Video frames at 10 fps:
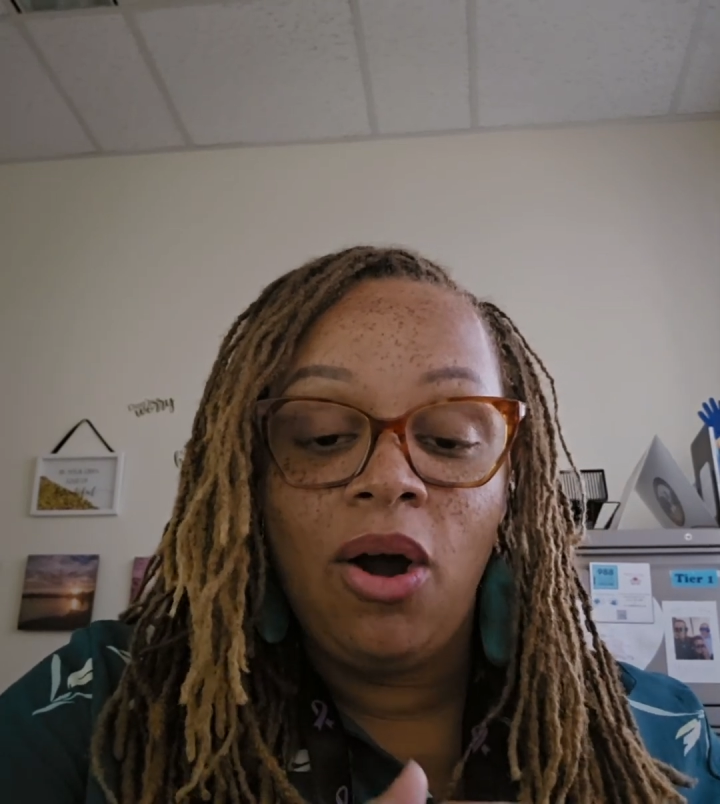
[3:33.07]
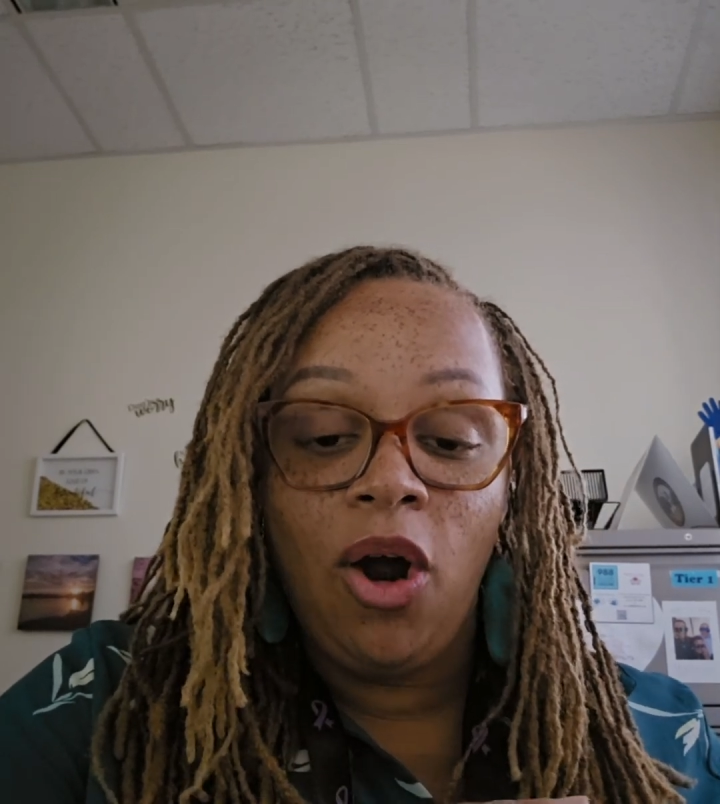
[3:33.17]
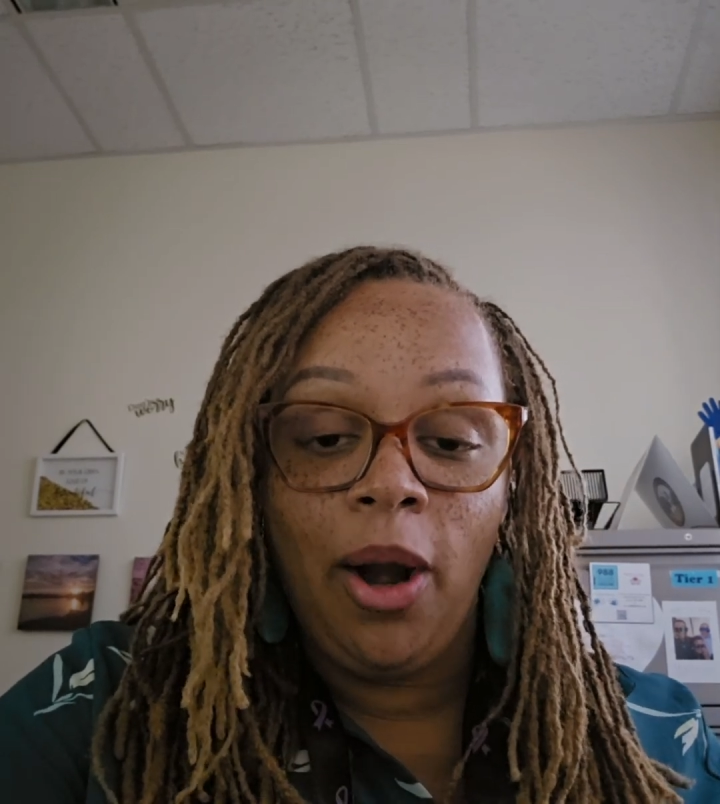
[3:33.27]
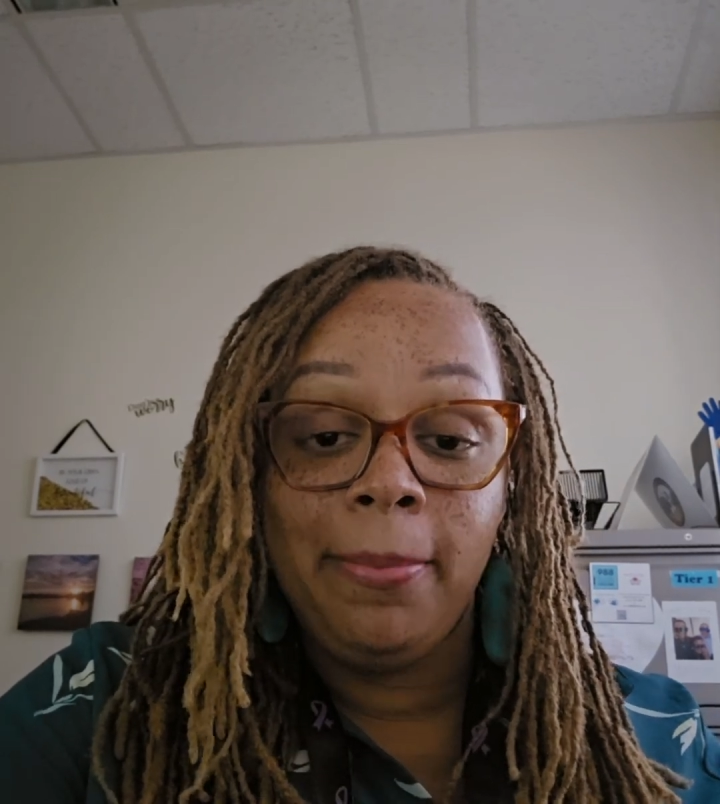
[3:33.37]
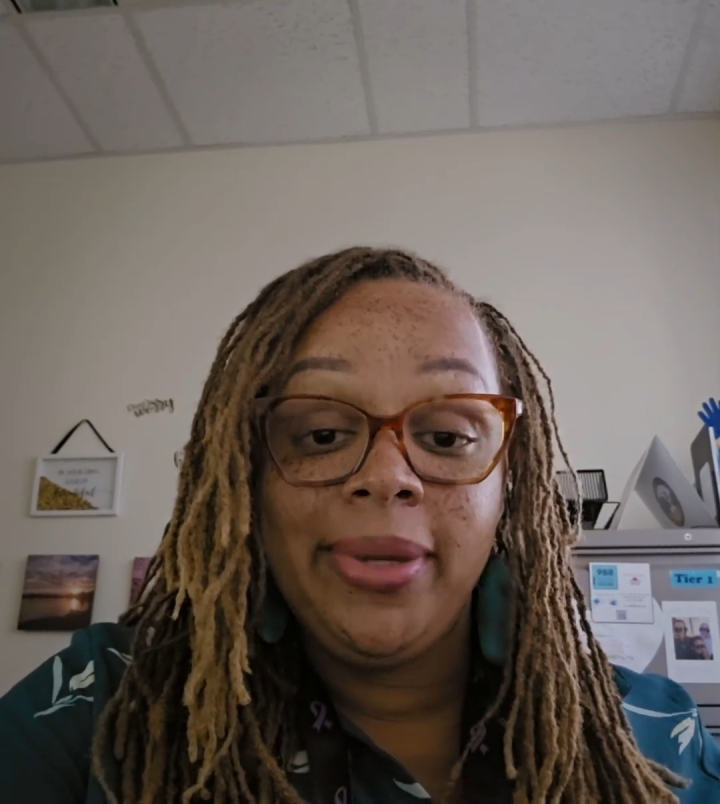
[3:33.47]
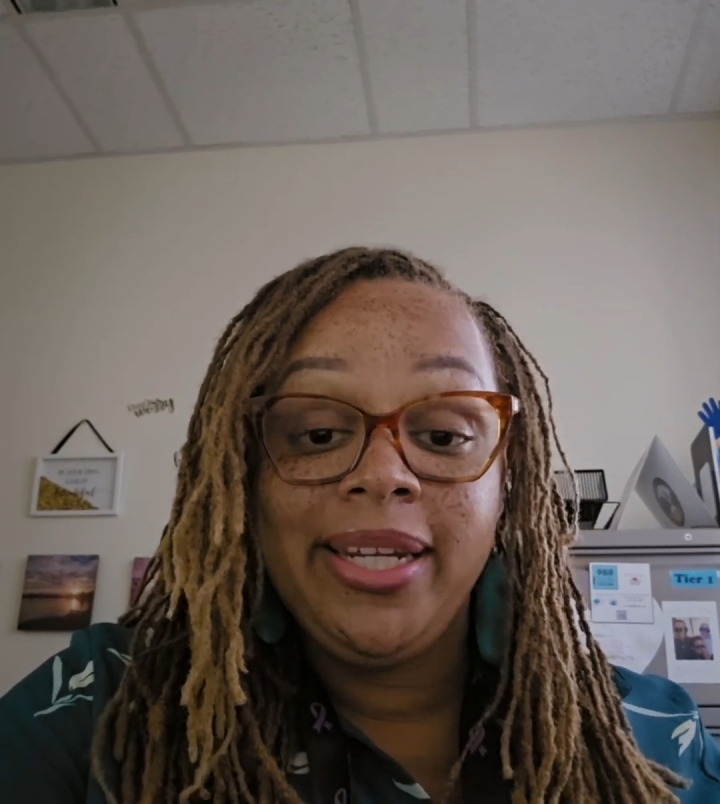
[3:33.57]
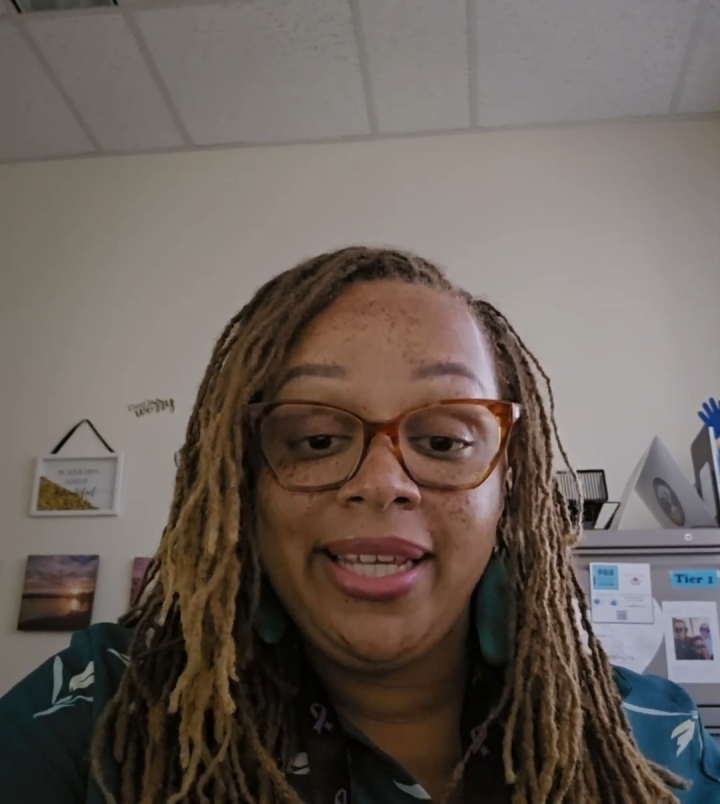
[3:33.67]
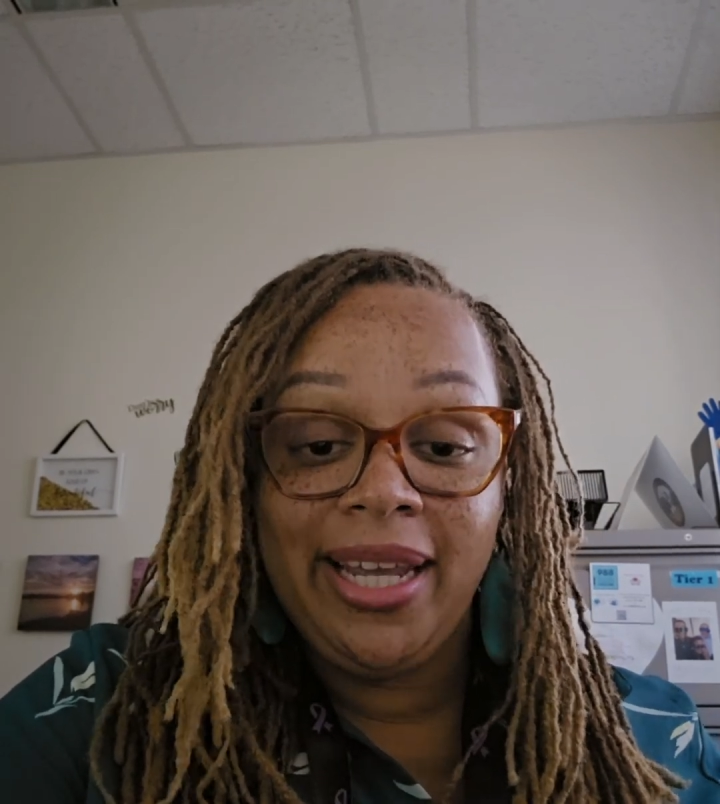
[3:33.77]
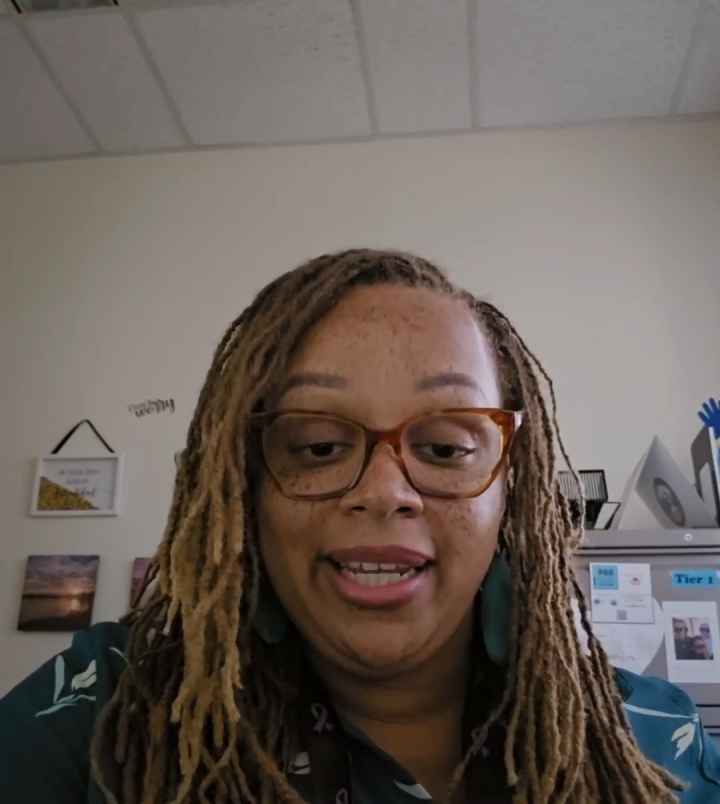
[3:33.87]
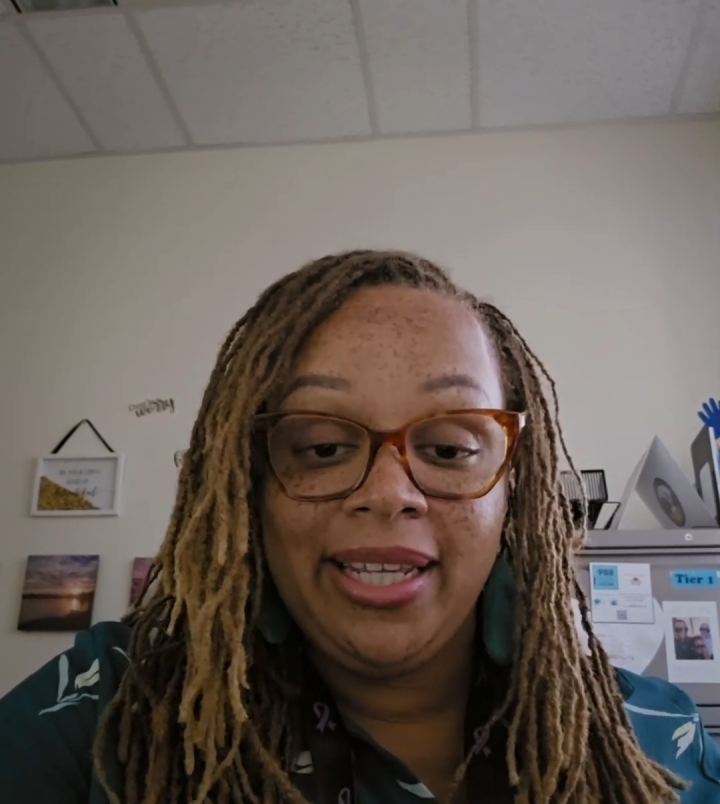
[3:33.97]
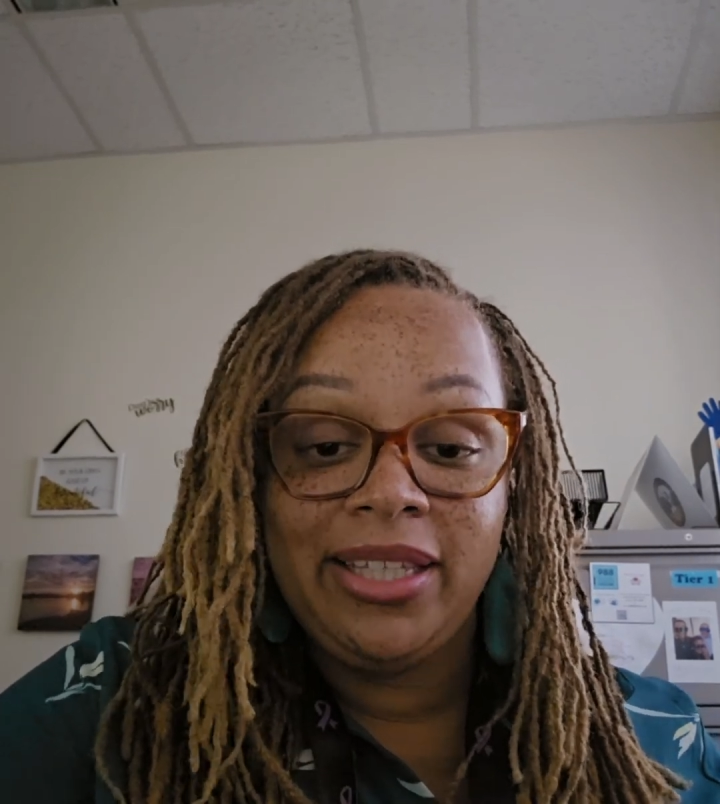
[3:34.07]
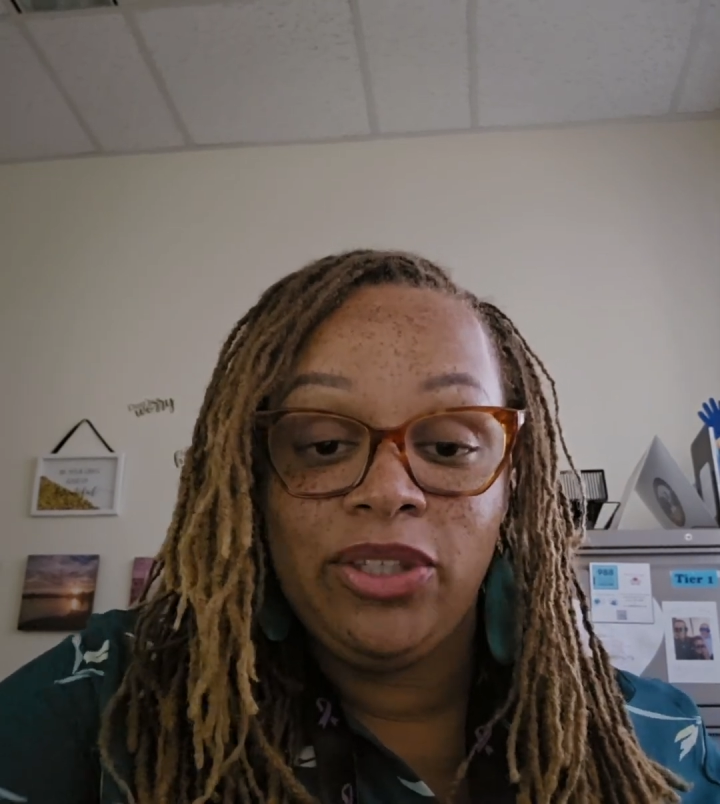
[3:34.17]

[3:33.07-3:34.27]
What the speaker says: or mitigating